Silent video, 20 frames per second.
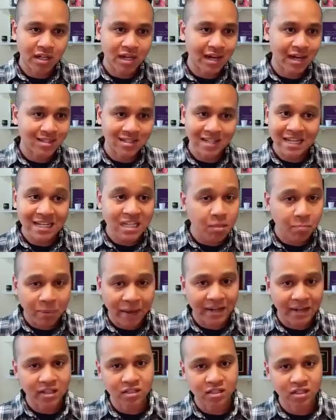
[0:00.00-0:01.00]
And it's
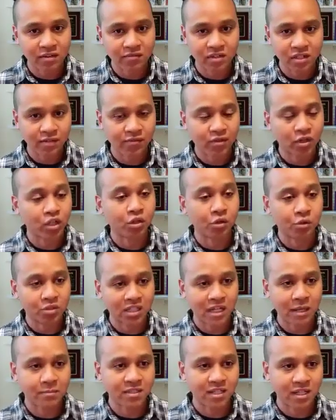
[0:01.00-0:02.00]
independent of the different
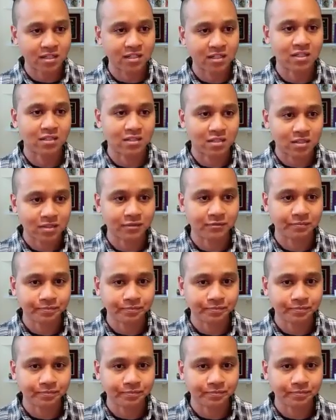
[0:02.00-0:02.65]
clonotypes that exist.